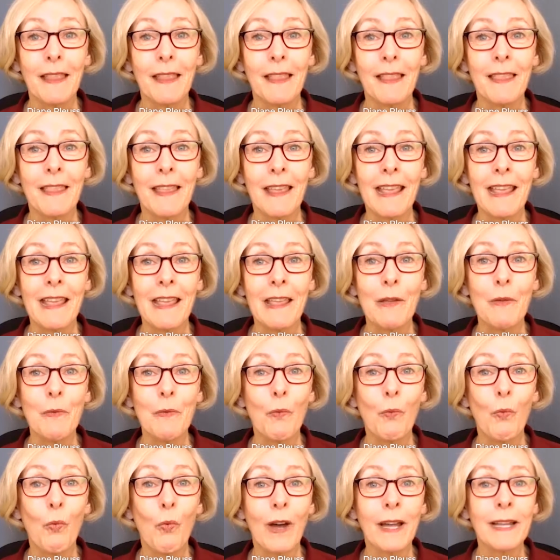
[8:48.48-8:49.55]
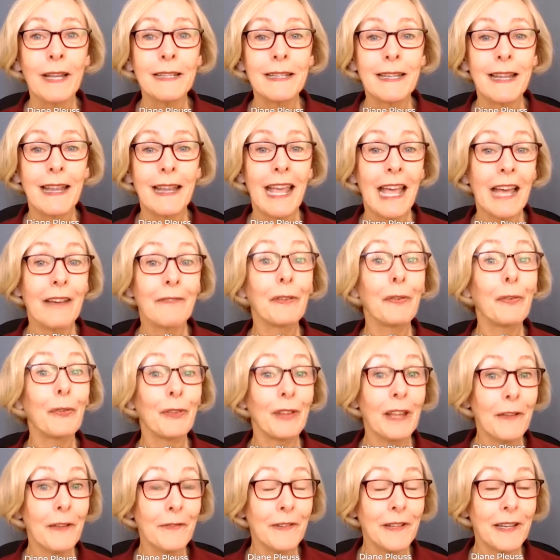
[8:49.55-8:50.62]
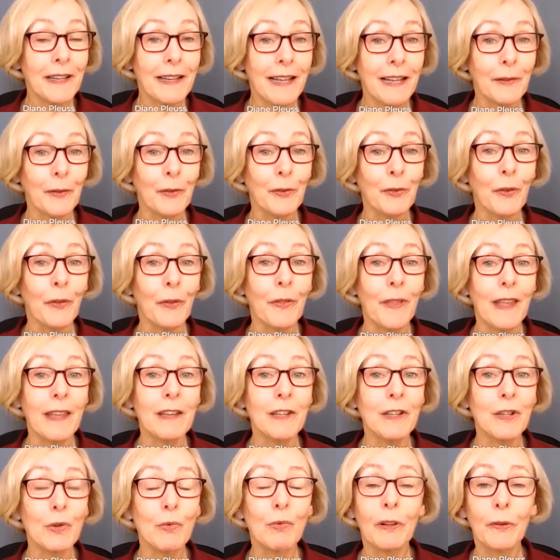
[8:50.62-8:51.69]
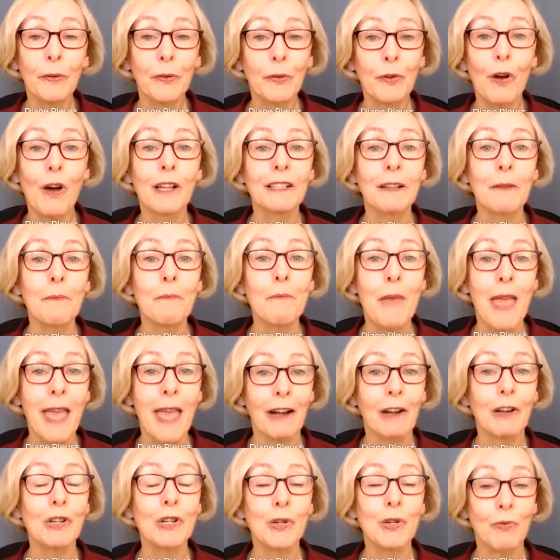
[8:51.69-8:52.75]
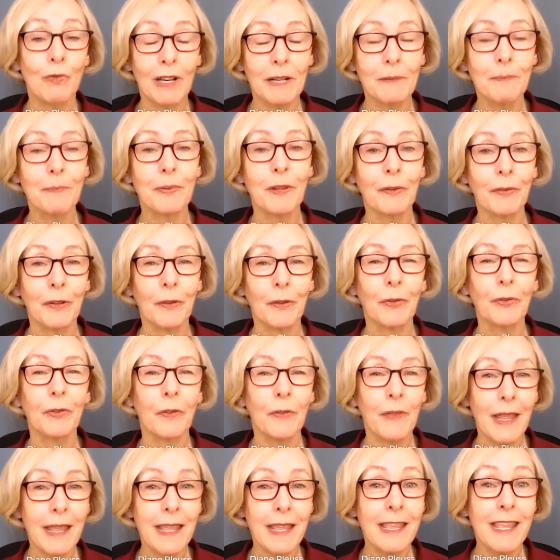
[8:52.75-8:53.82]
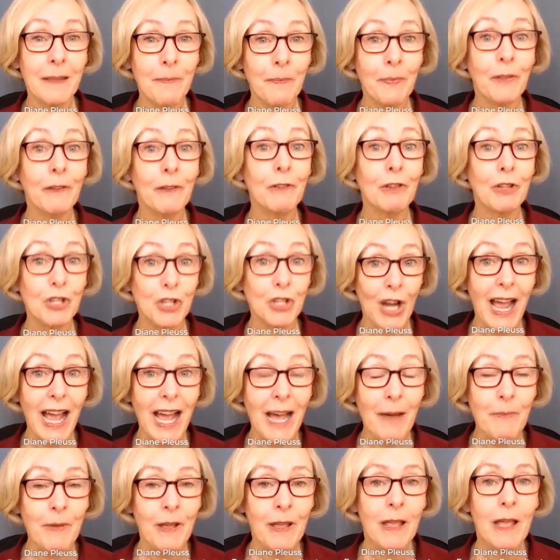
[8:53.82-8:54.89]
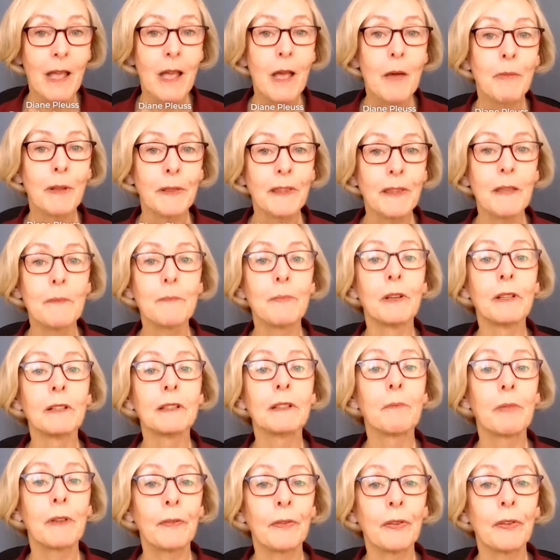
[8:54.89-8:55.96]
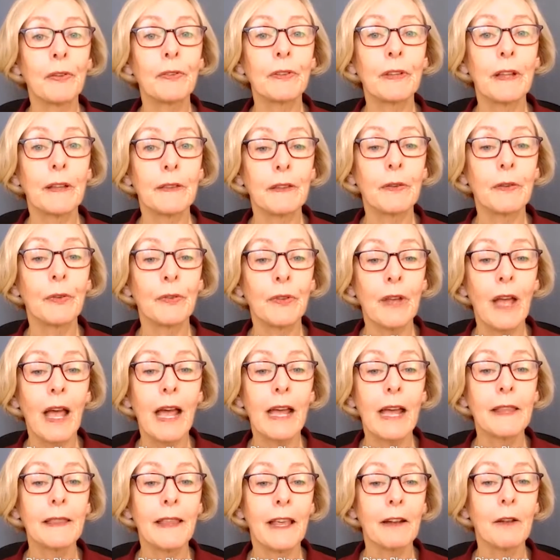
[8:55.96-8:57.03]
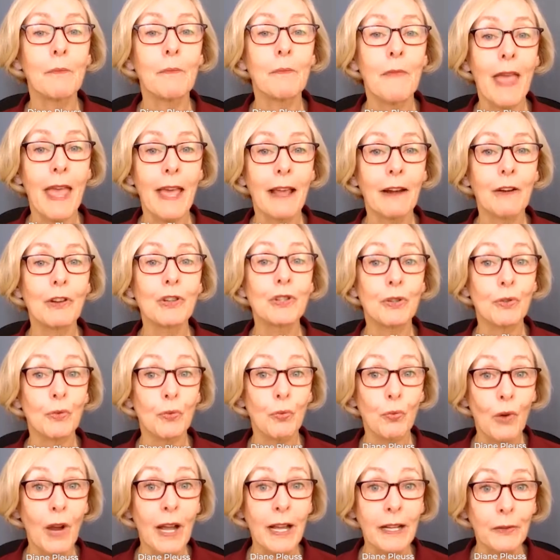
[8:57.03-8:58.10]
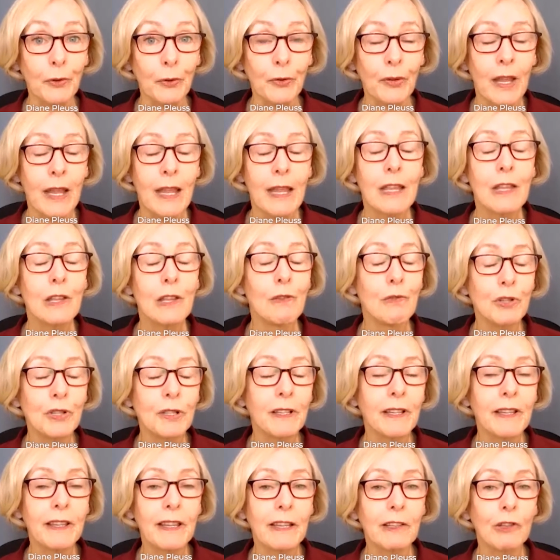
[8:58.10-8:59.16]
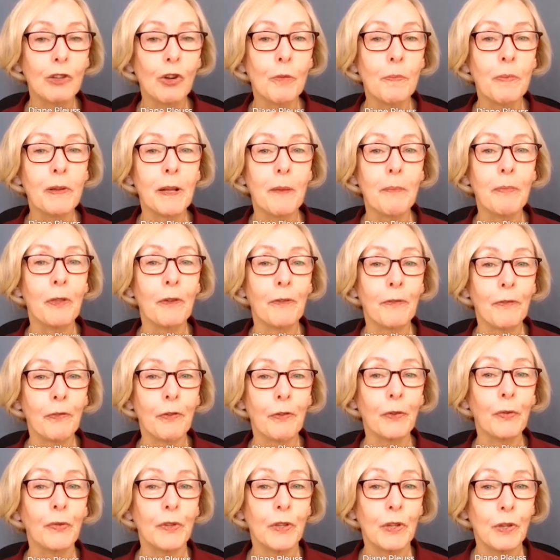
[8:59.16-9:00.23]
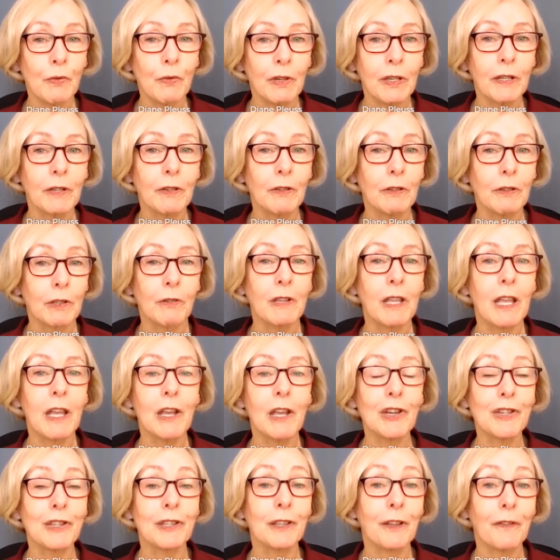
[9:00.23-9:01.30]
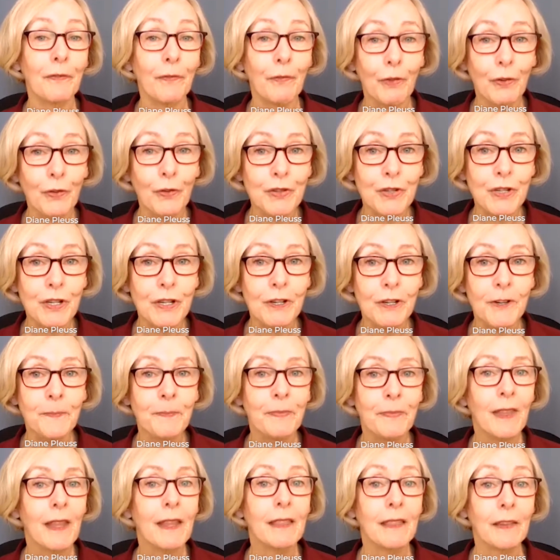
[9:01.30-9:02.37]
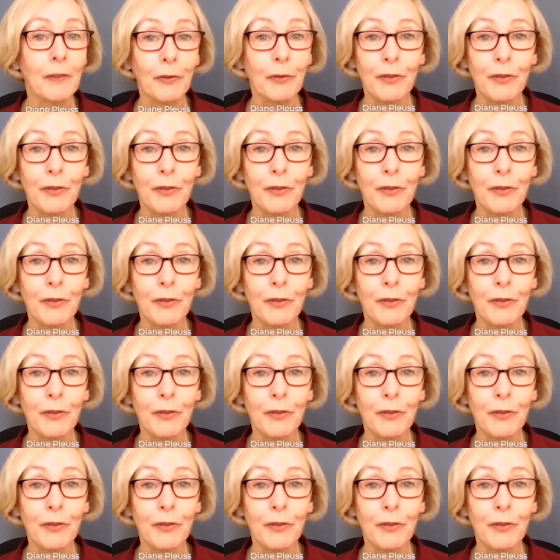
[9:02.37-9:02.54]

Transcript: they want to have a safety net. So they do what's called a manager run business. So they keep their job, but they build a business on the side that a manager runs. Usually they'll open up the first unit or location the first year, the